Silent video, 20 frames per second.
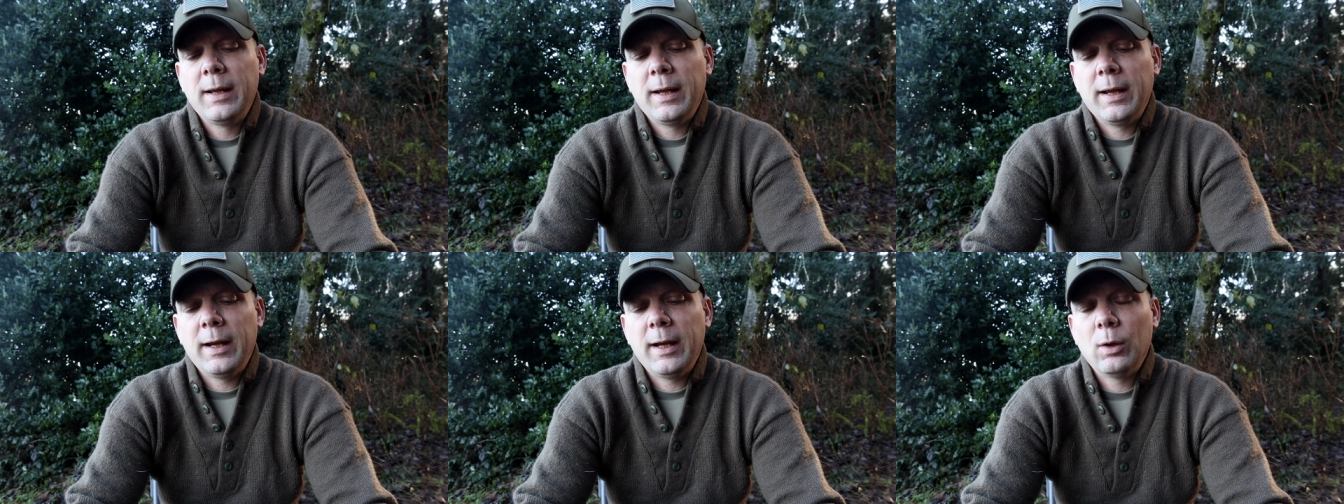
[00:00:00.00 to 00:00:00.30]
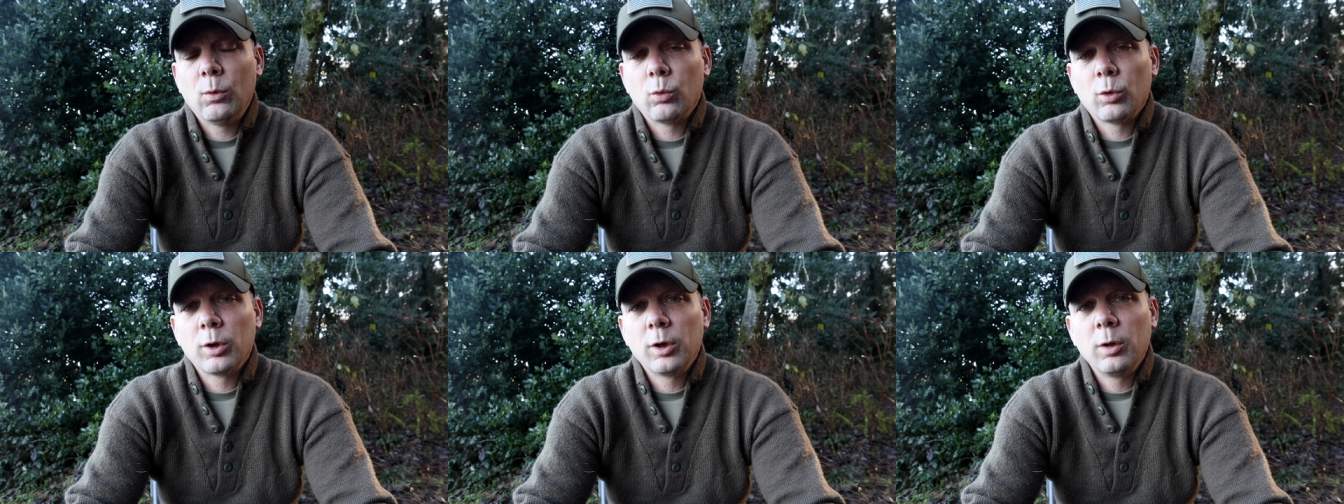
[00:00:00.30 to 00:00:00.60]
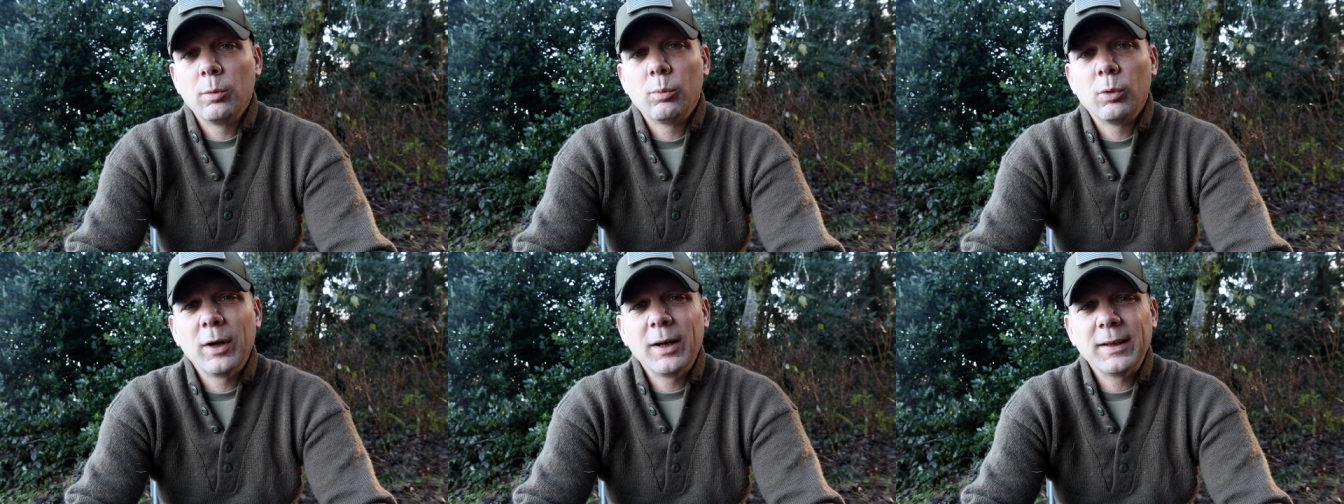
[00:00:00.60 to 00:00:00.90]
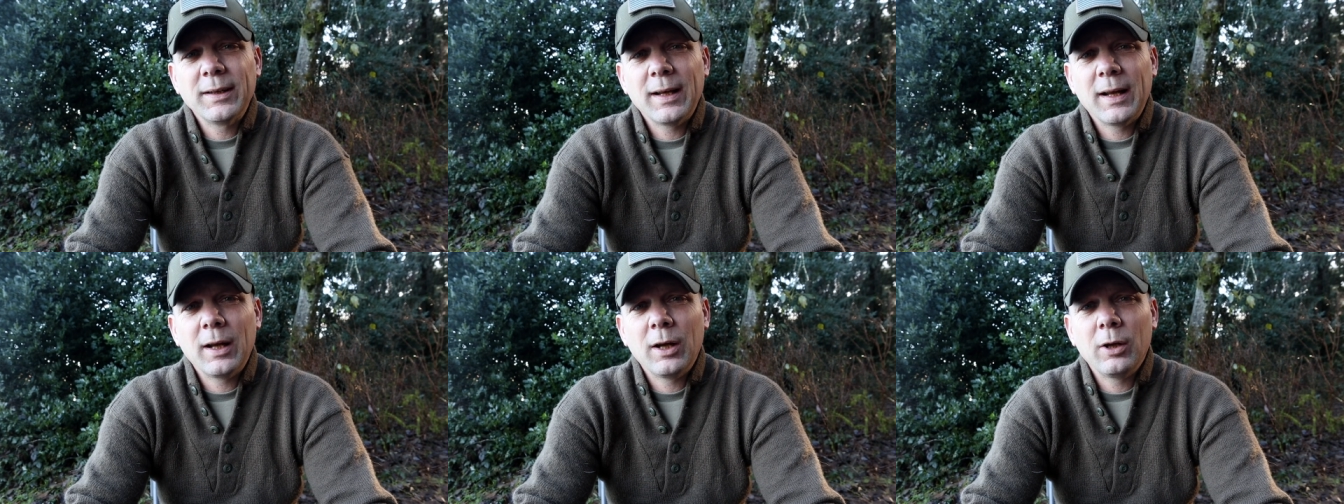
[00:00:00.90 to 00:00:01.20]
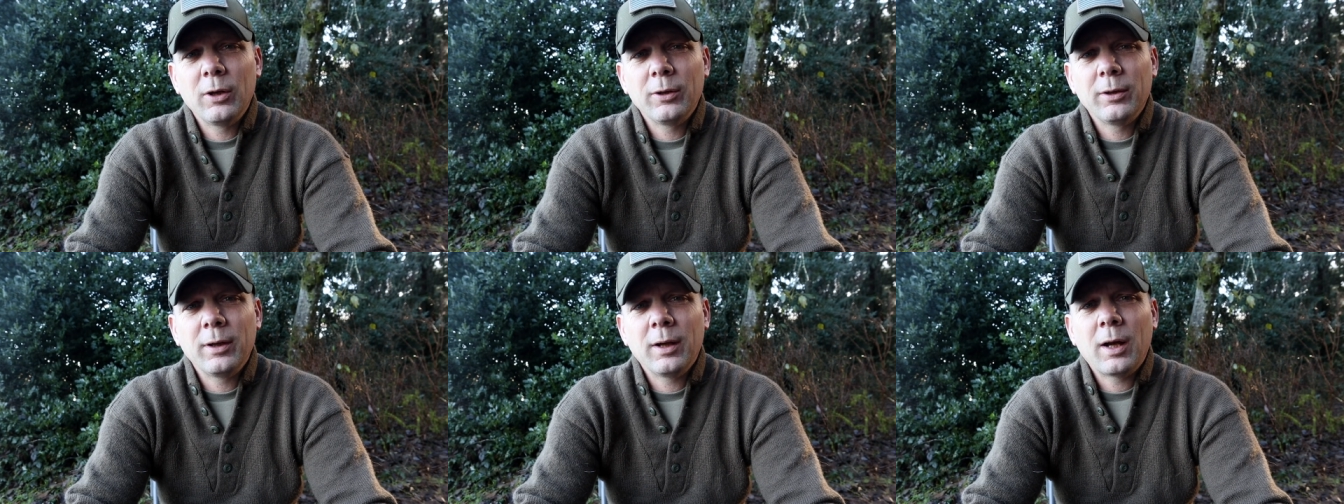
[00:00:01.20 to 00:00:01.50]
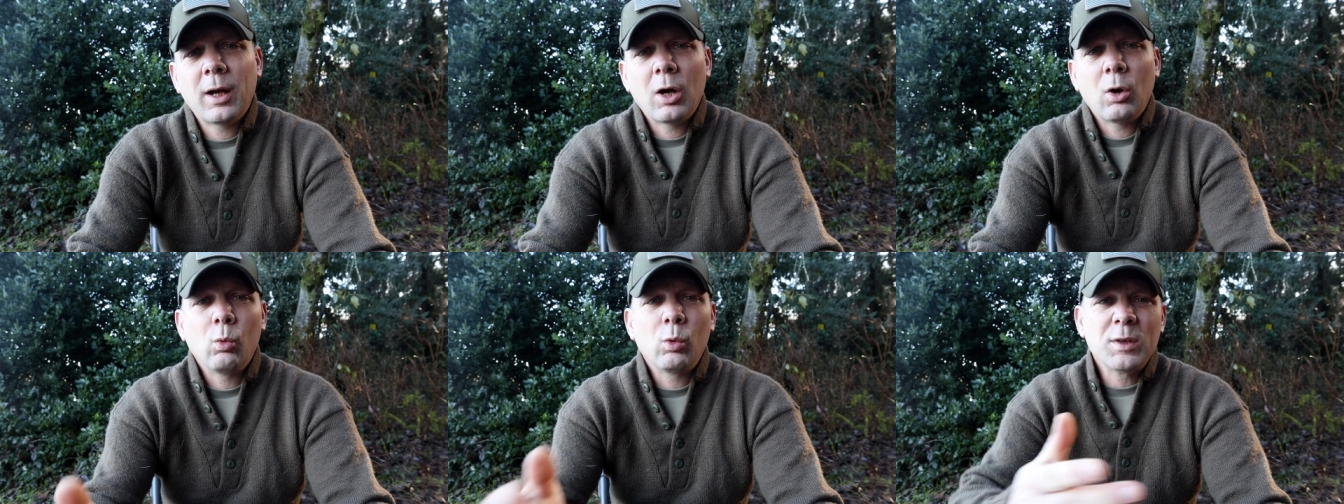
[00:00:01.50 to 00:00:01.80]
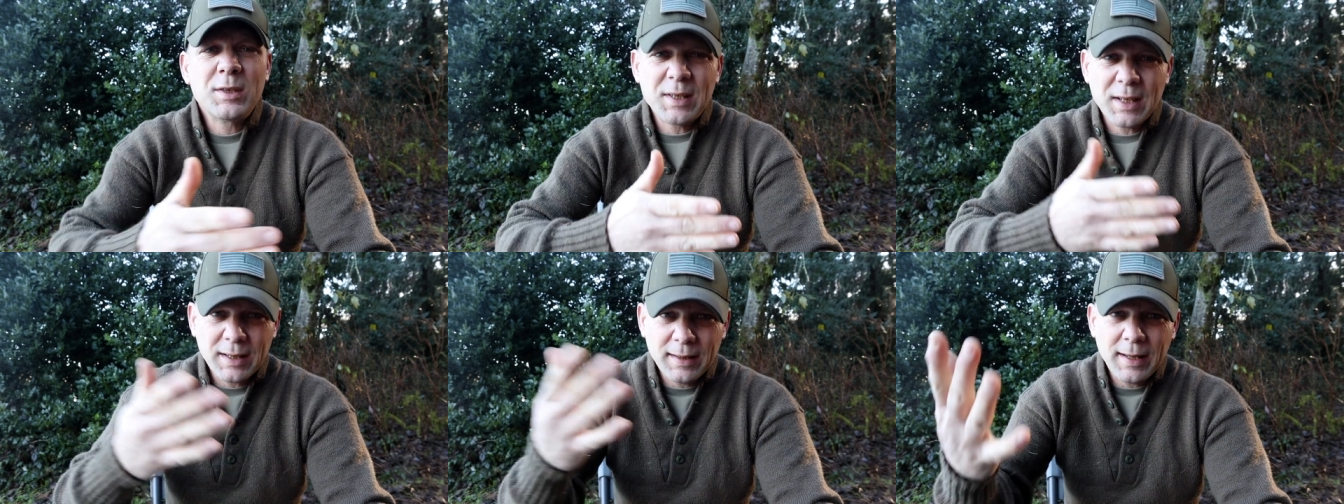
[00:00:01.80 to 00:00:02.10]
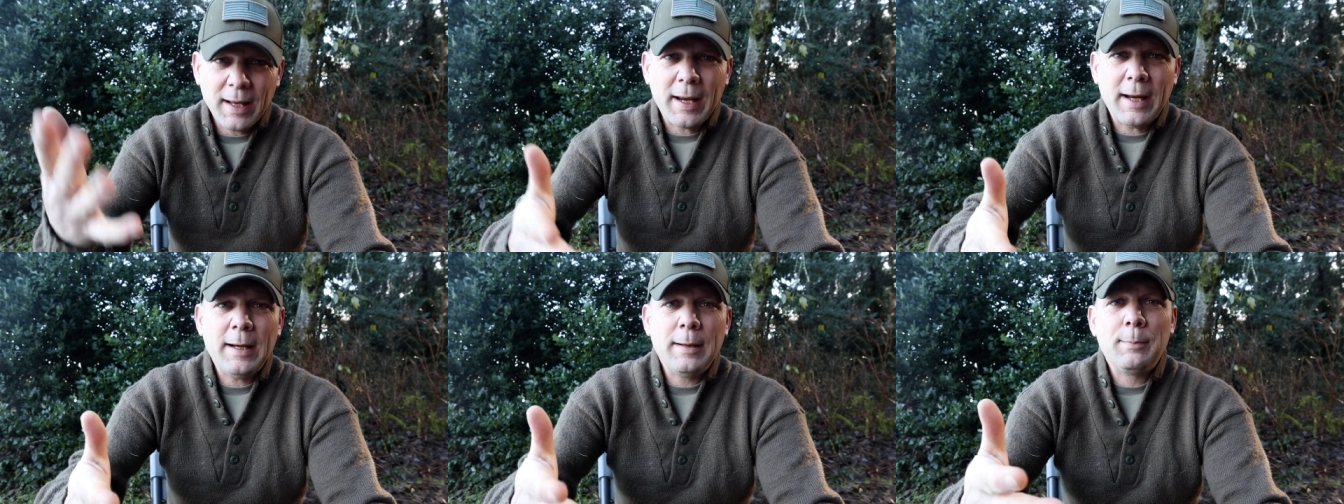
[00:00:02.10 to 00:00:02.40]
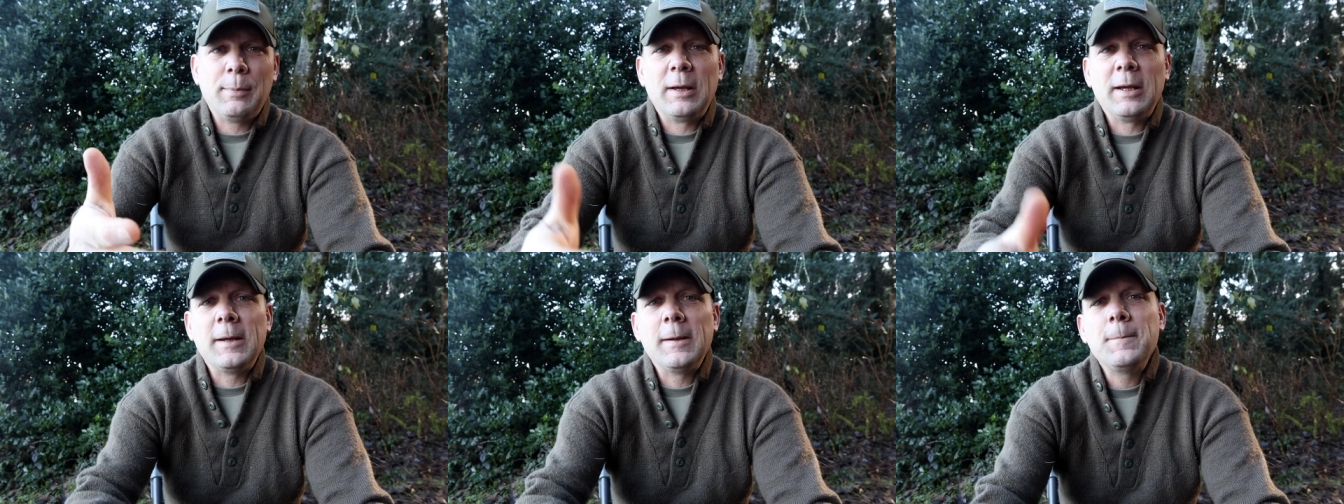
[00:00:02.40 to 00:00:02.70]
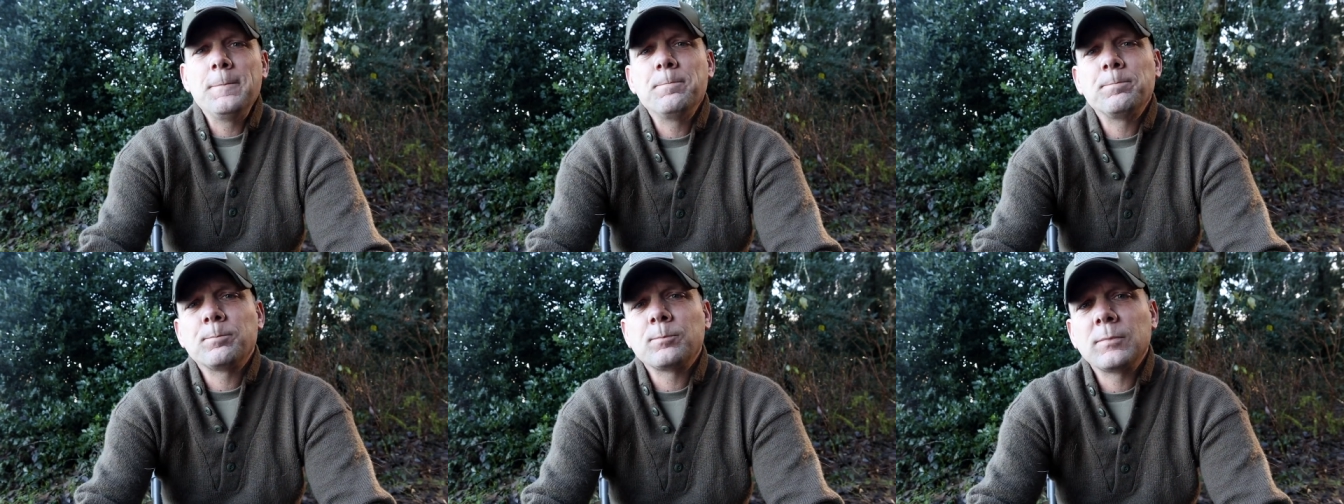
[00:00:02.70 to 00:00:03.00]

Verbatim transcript: And we're going to break down uh, what's in the ADP,